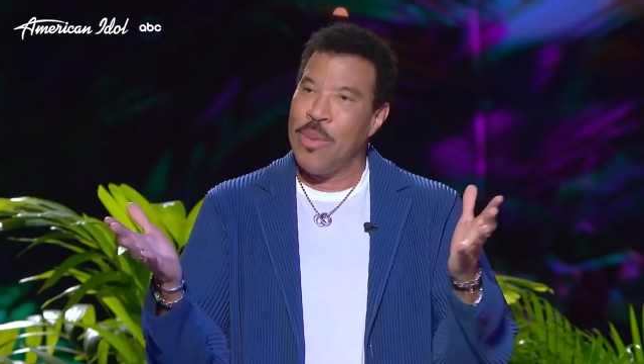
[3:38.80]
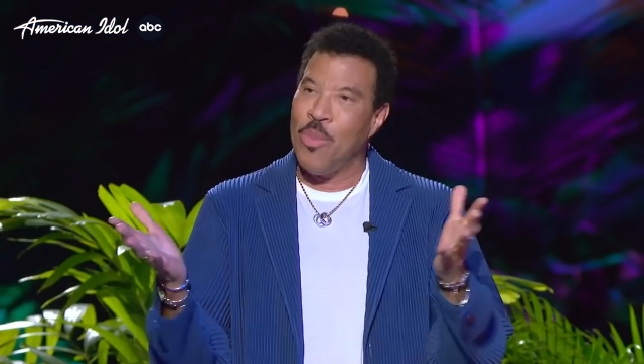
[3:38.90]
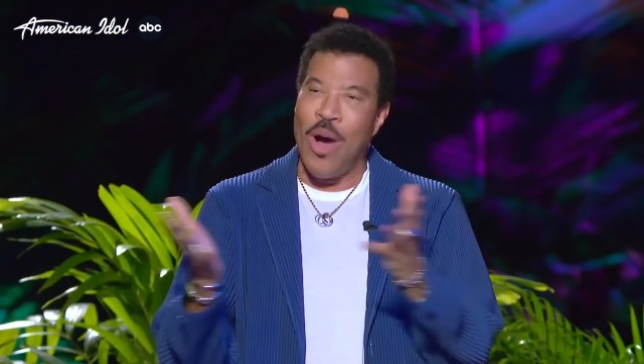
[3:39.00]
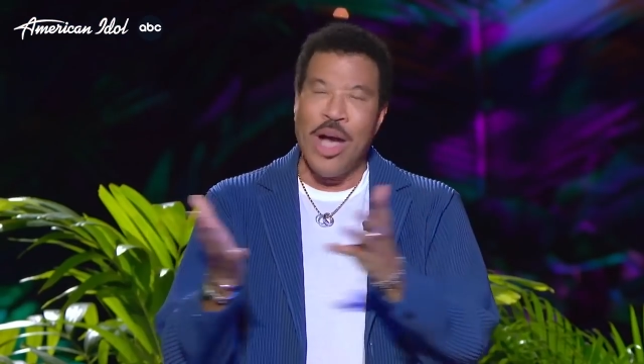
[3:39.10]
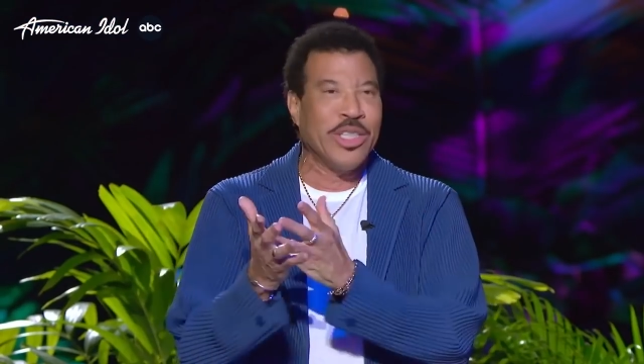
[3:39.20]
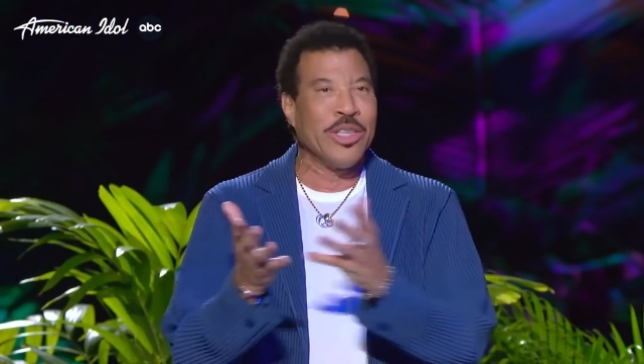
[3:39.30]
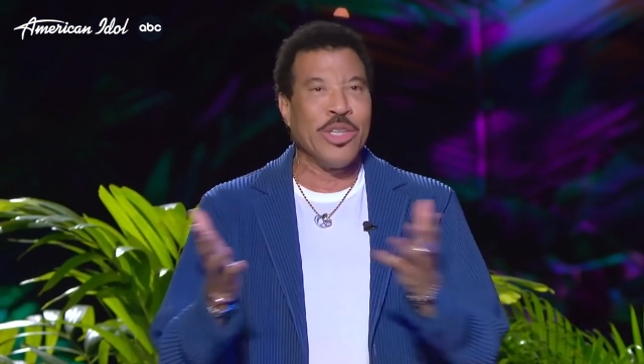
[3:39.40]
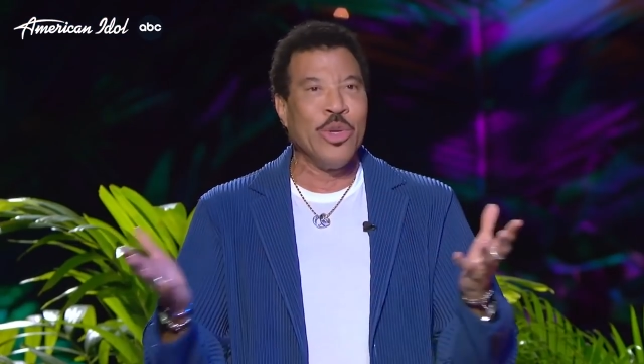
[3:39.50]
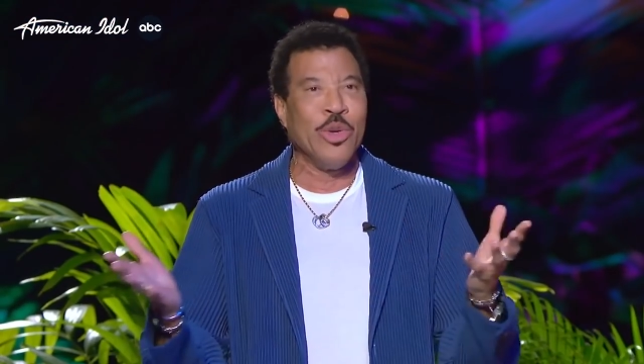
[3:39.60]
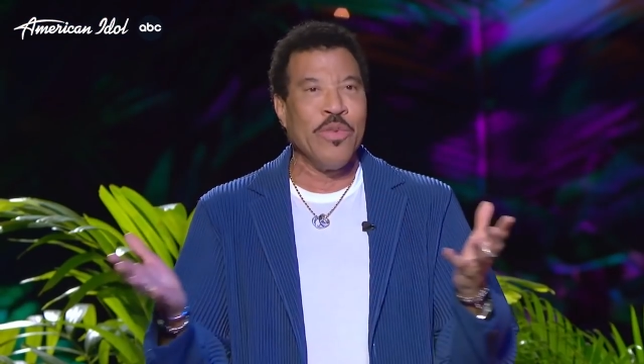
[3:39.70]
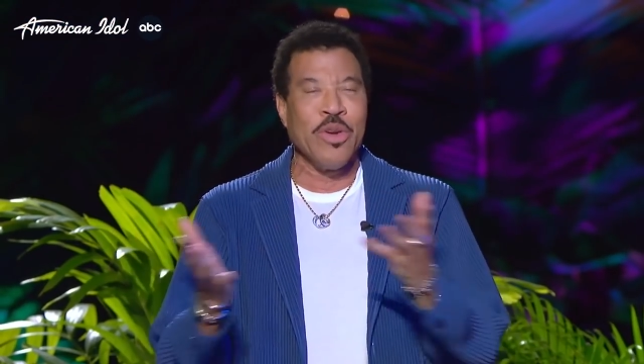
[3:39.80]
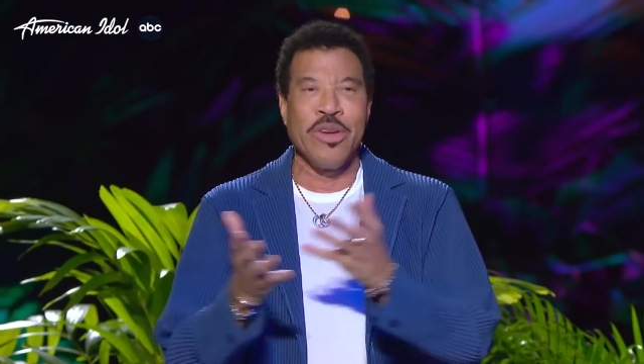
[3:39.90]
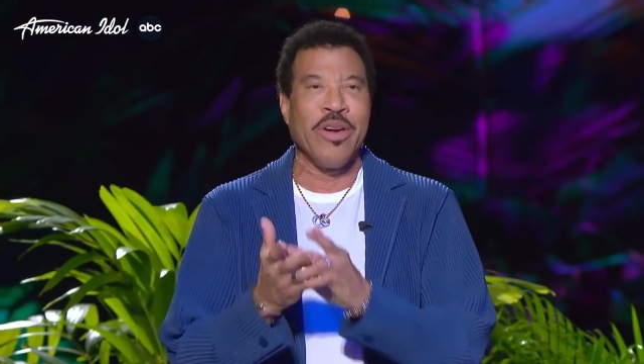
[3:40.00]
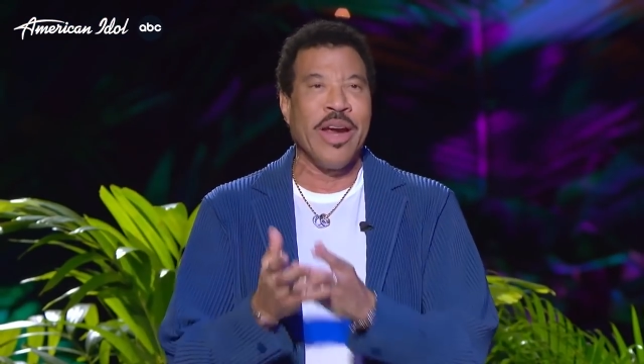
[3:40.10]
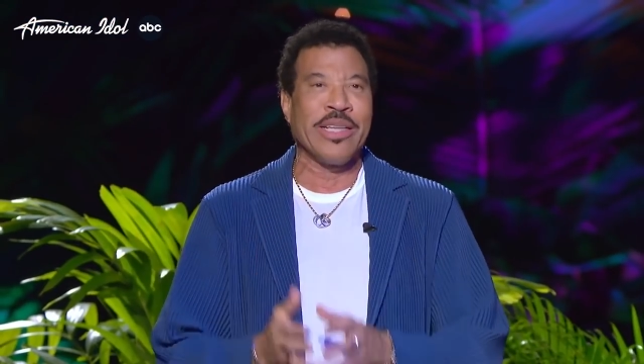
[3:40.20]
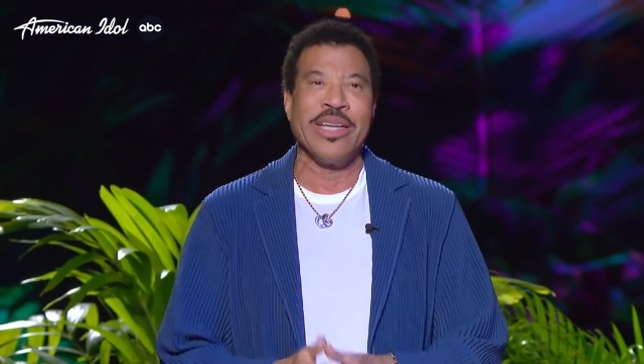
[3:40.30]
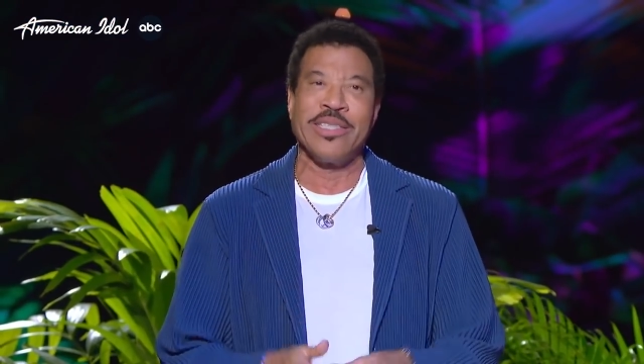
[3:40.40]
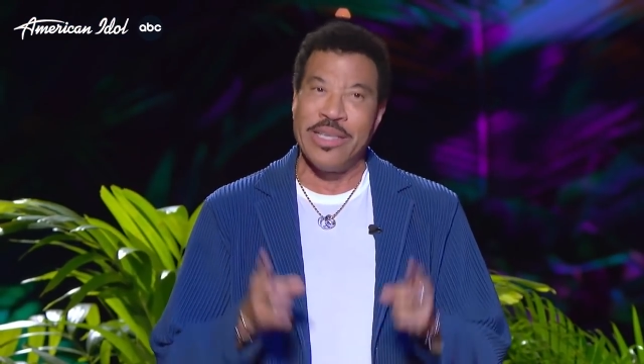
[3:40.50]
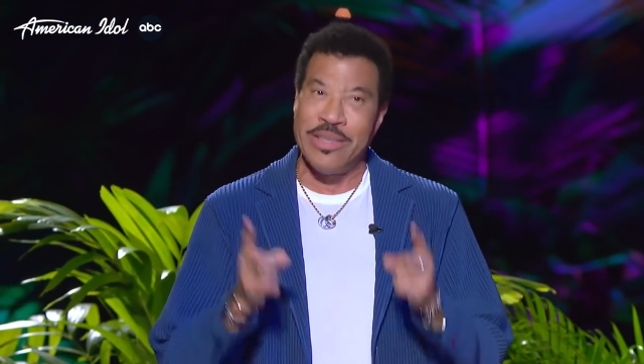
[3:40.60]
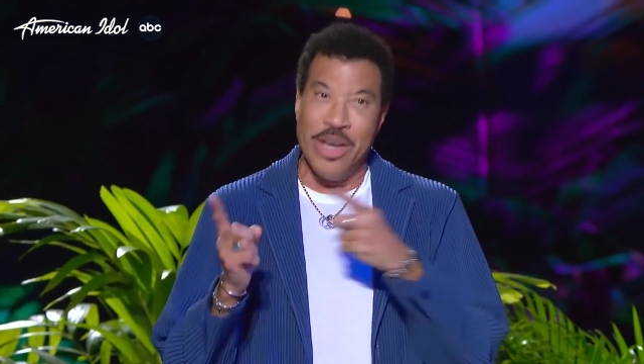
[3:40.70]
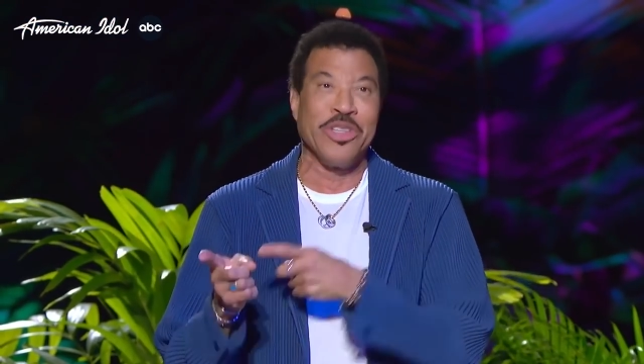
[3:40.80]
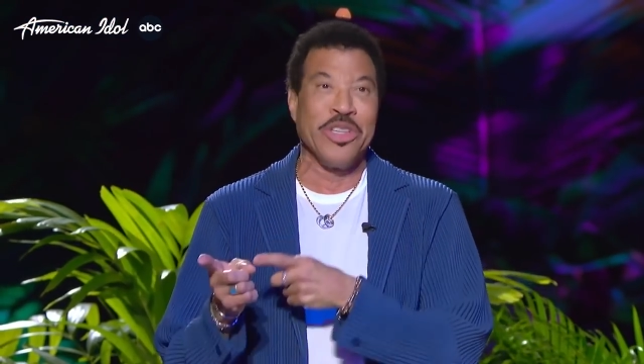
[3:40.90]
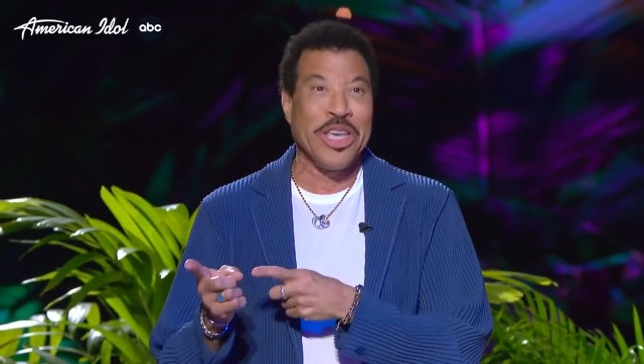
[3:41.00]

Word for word: kept watching the two of you interact, and I said, there's